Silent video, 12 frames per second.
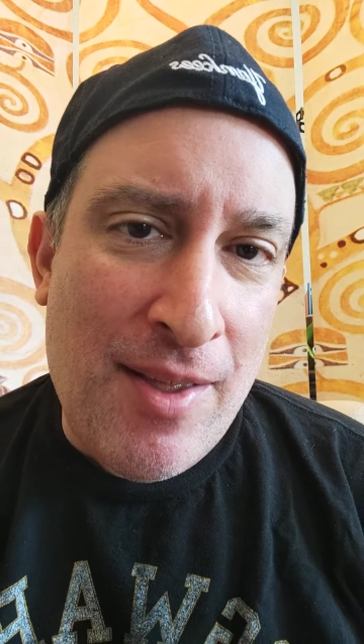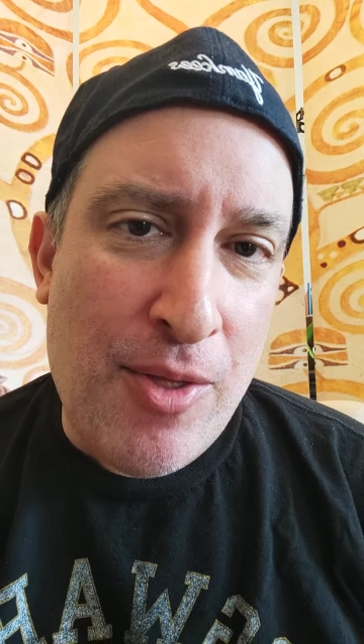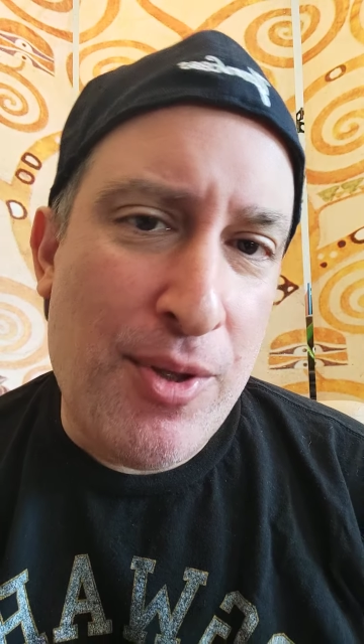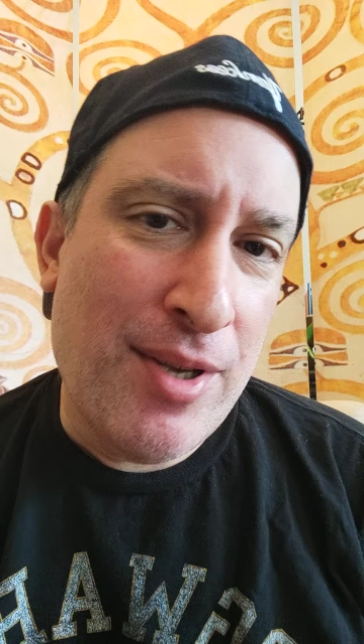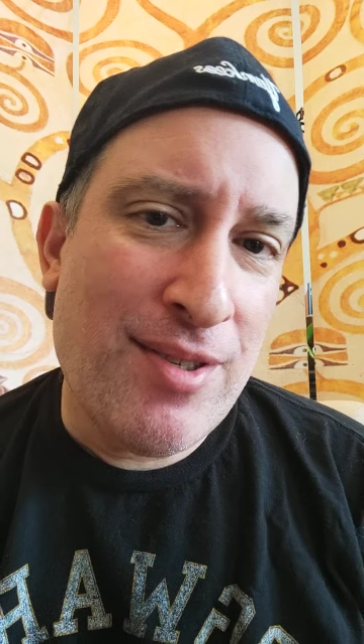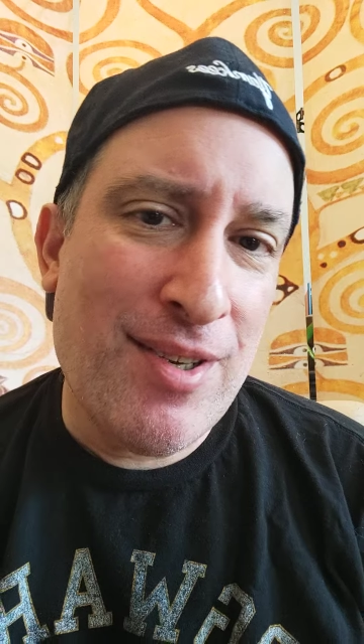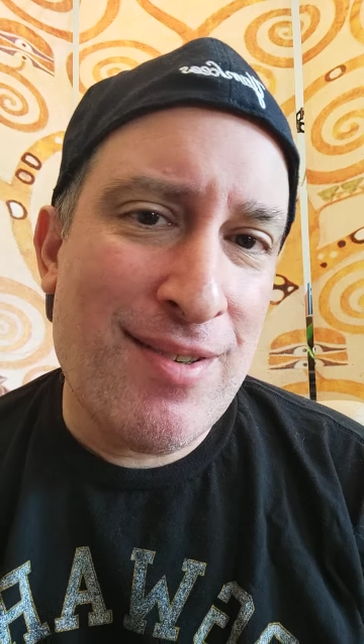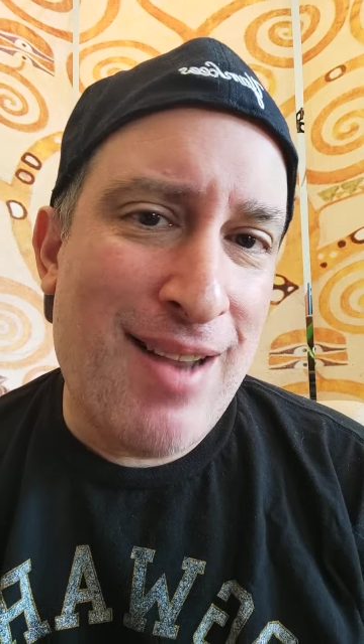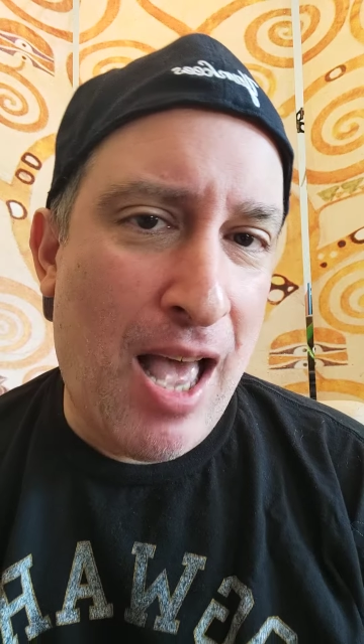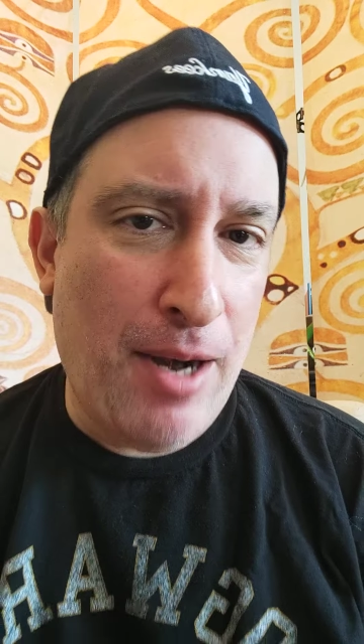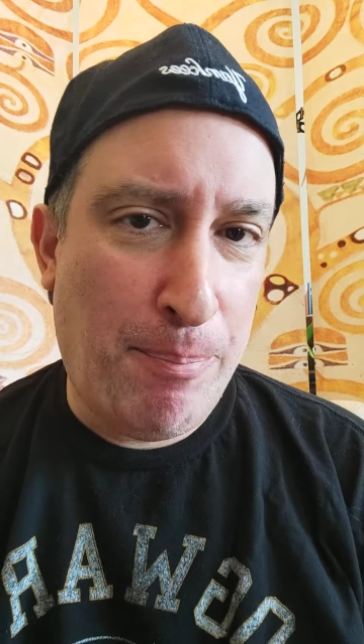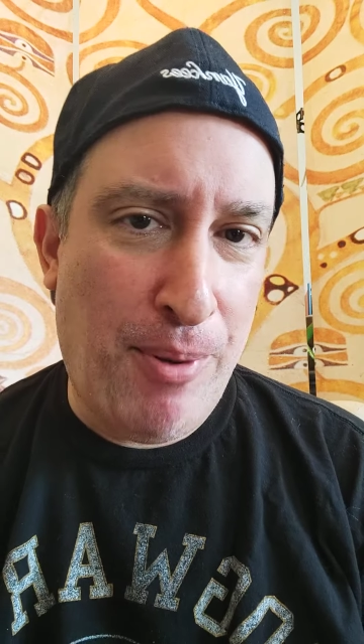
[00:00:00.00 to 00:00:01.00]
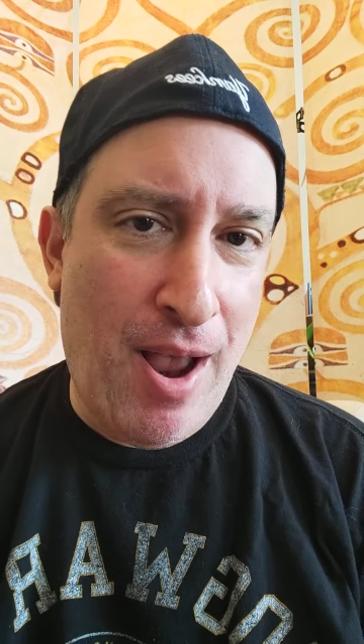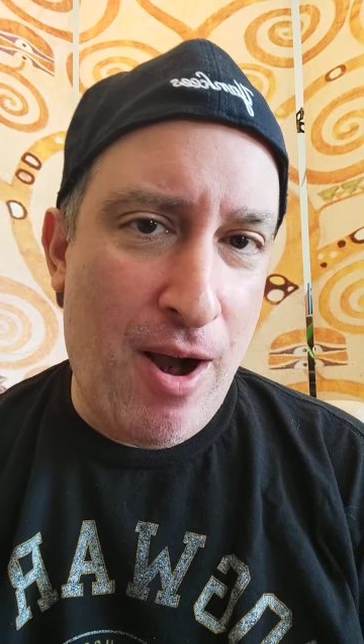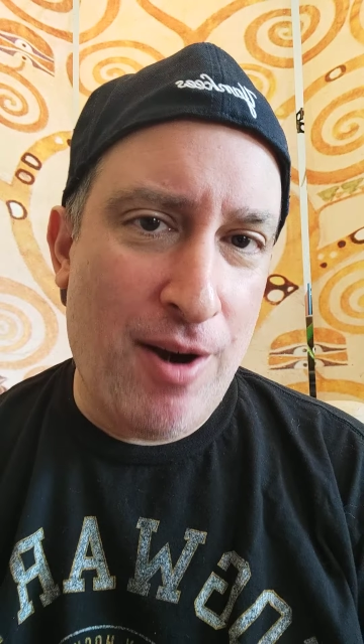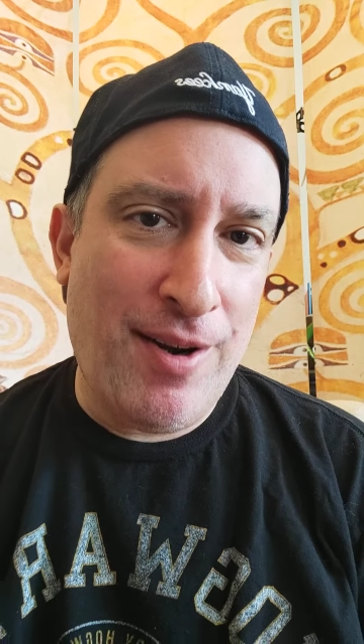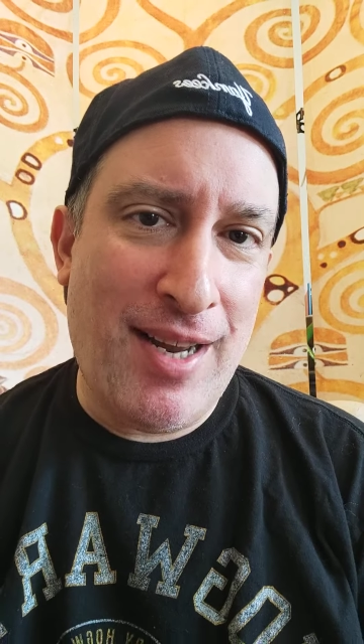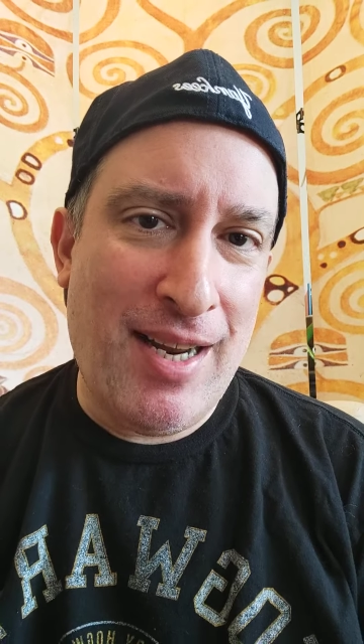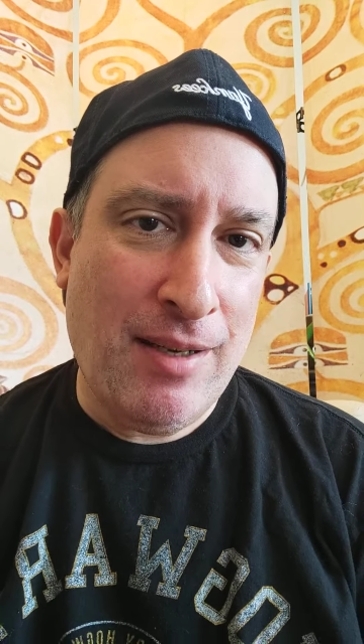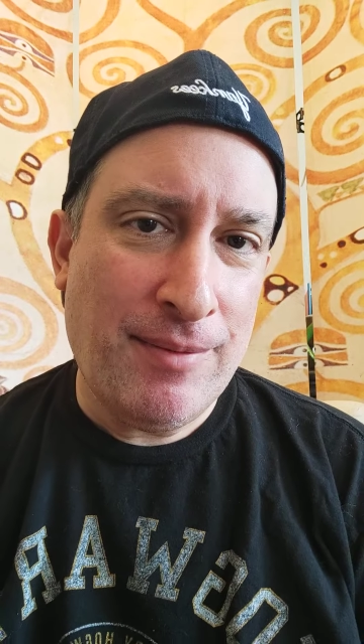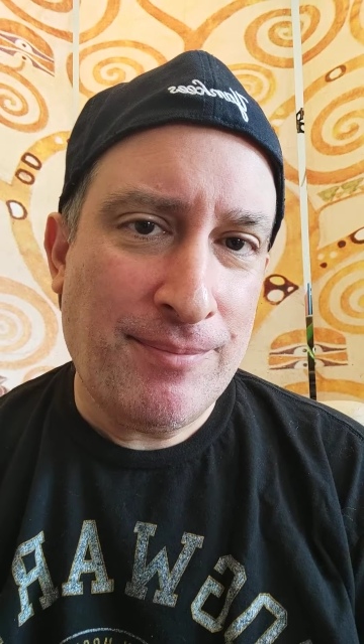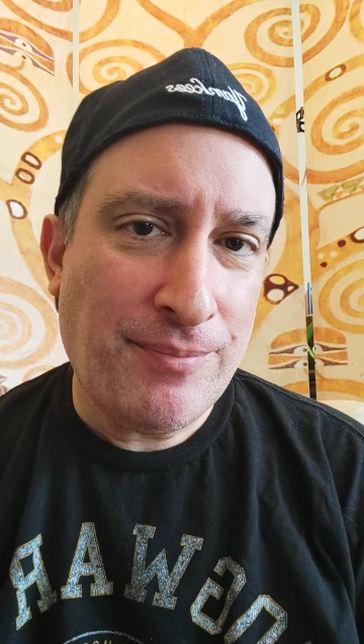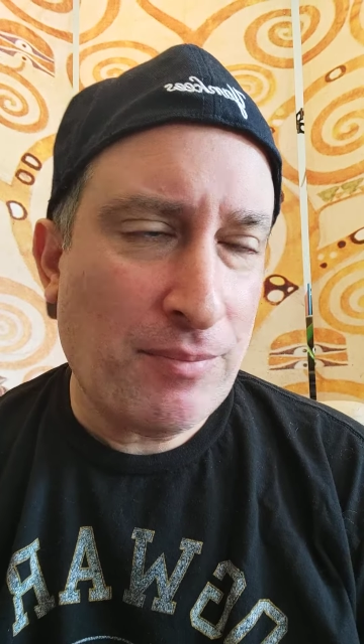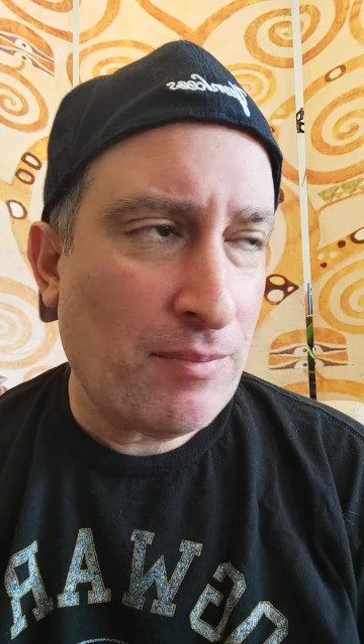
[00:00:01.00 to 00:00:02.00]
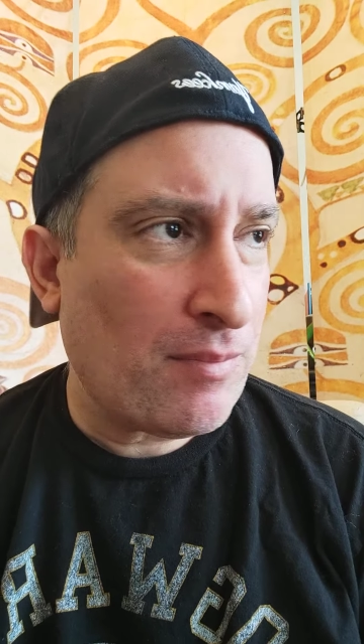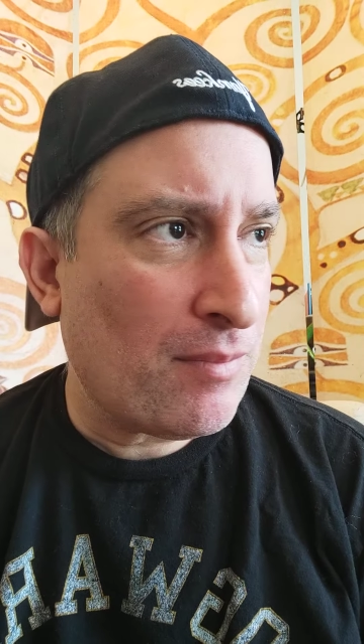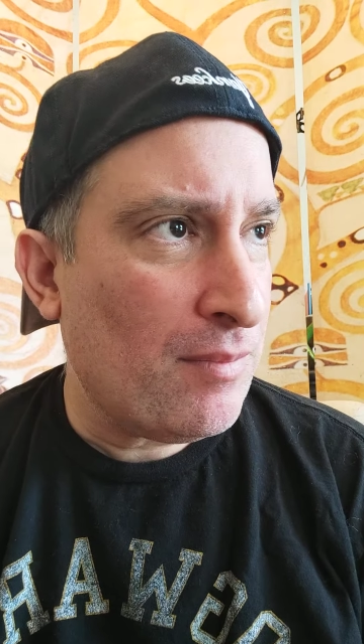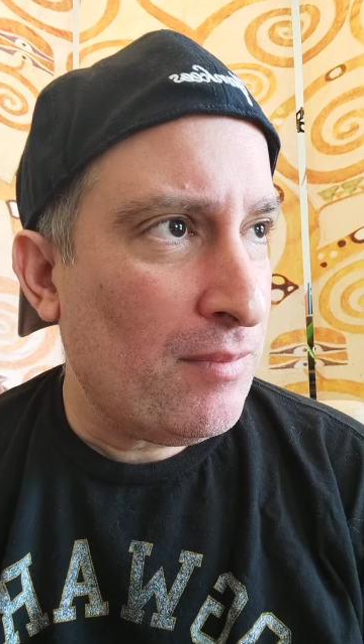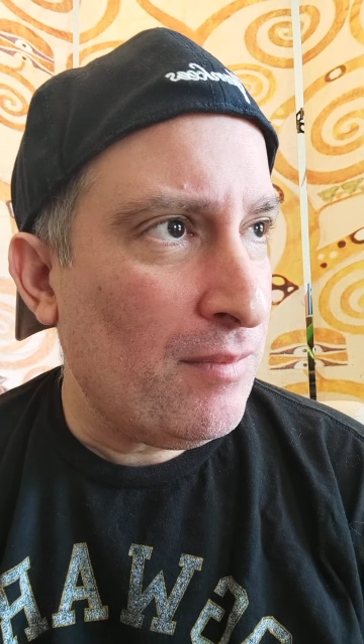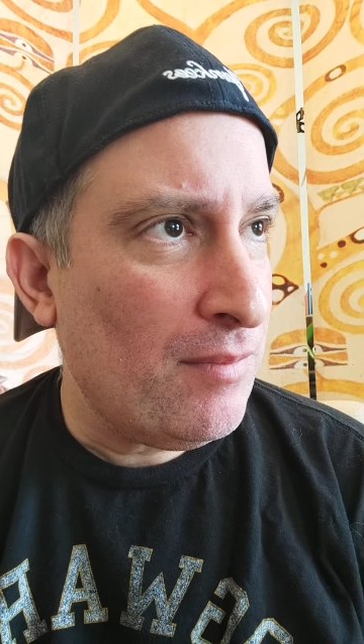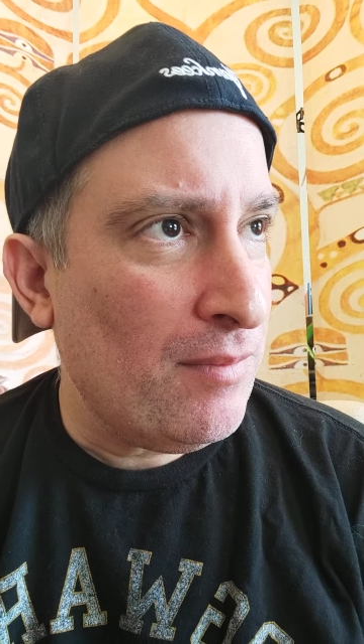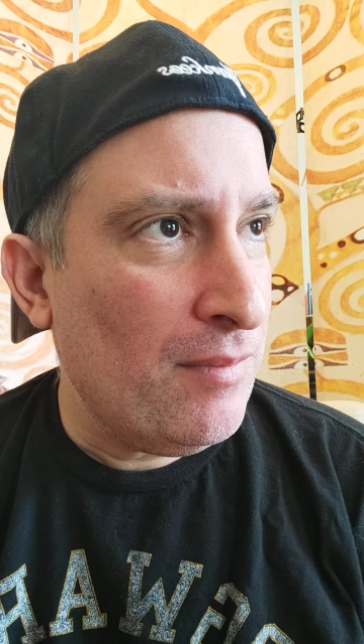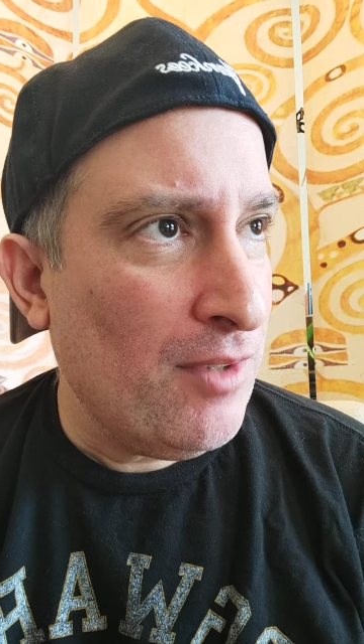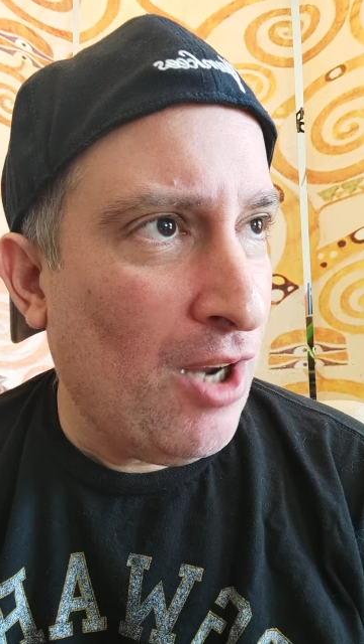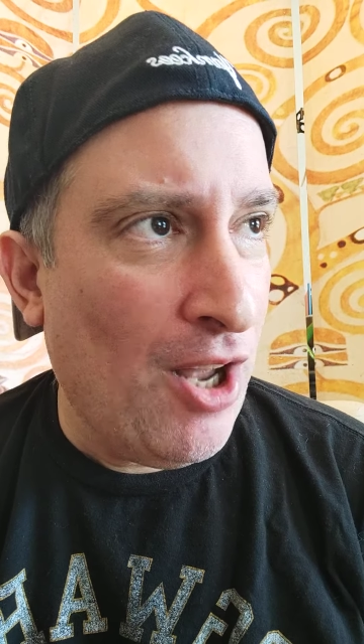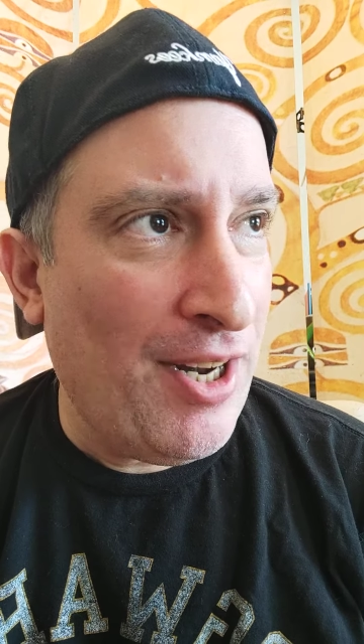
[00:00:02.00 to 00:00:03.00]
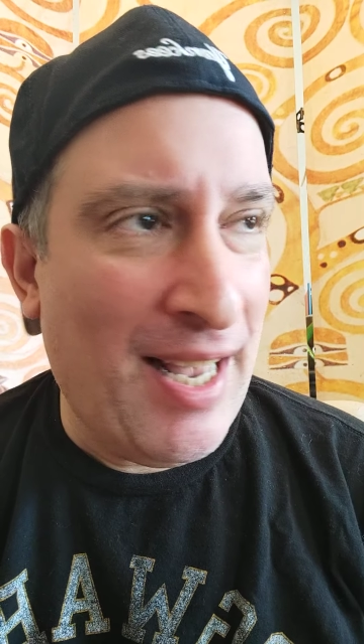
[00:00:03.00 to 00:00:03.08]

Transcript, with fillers: This is not a parody on